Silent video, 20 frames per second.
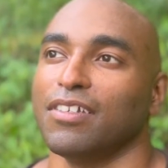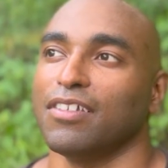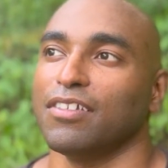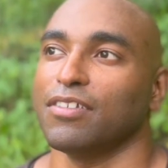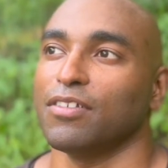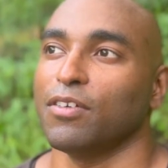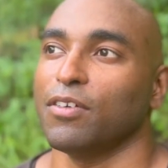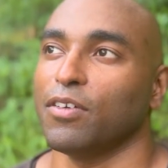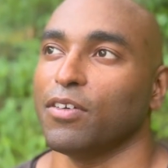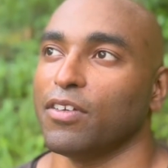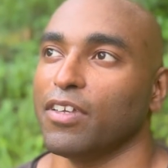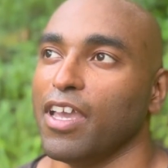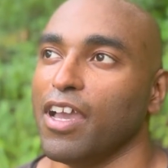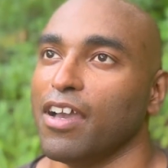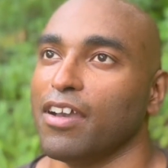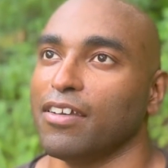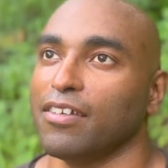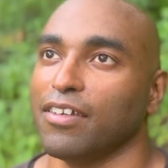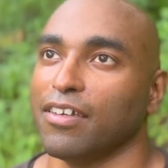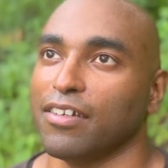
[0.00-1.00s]

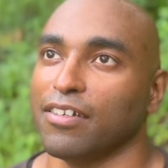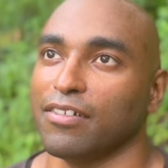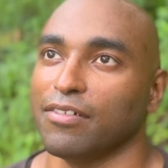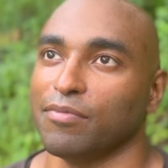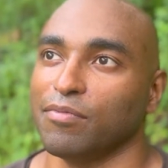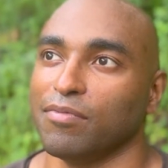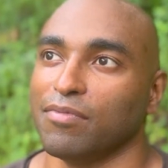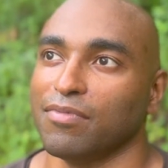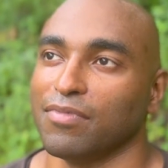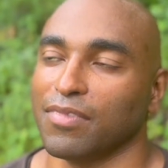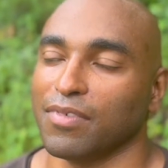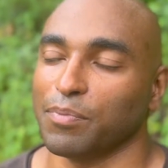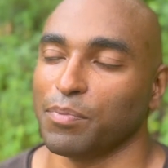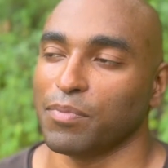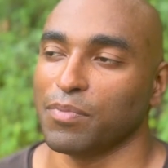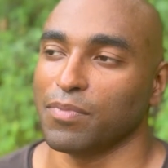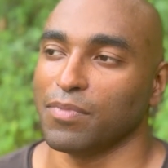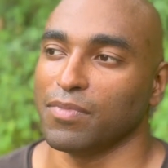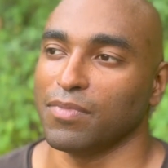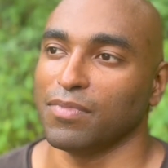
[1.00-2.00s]
And
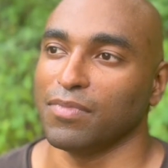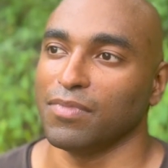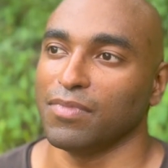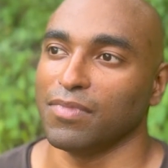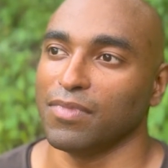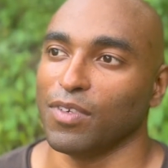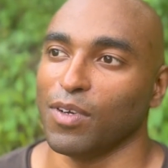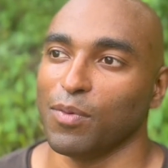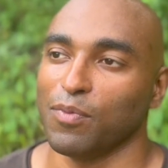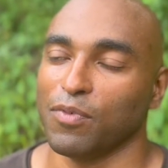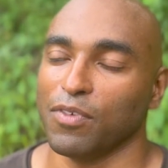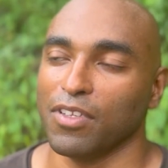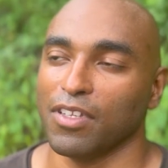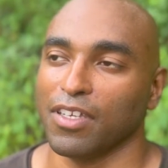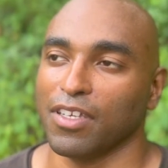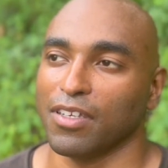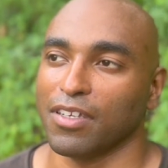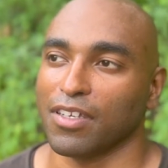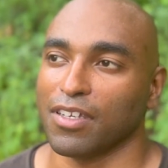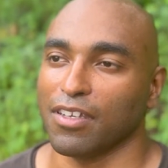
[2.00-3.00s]

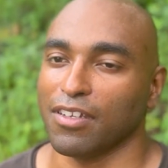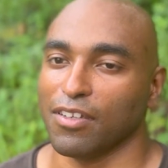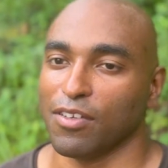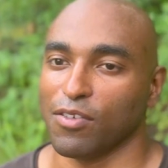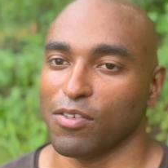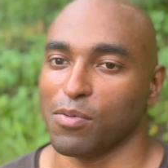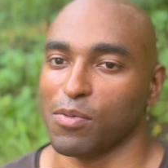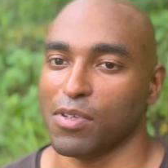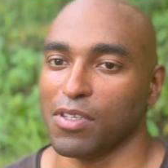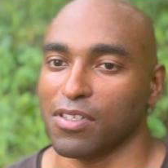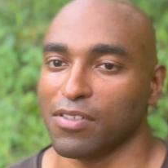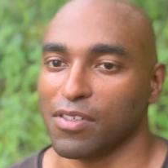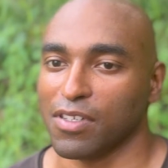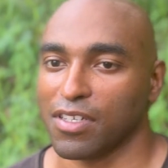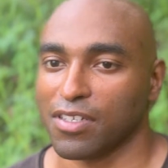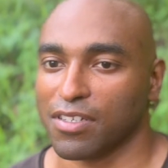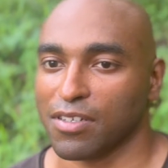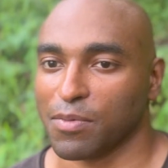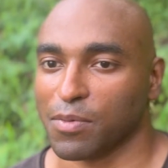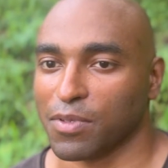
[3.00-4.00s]
hopefully continue to build a
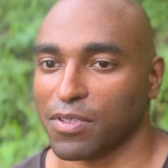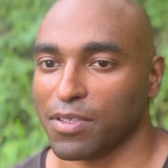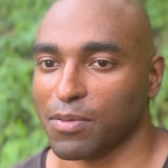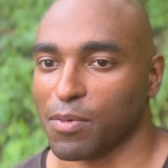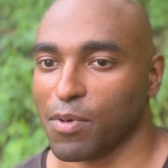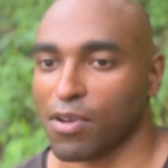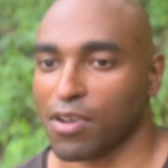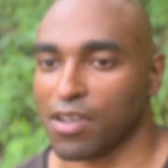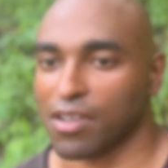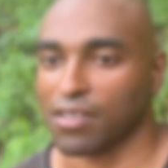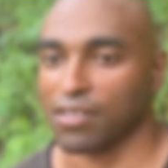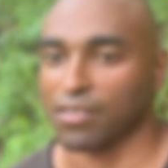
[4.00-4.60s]
relationship with the Iboga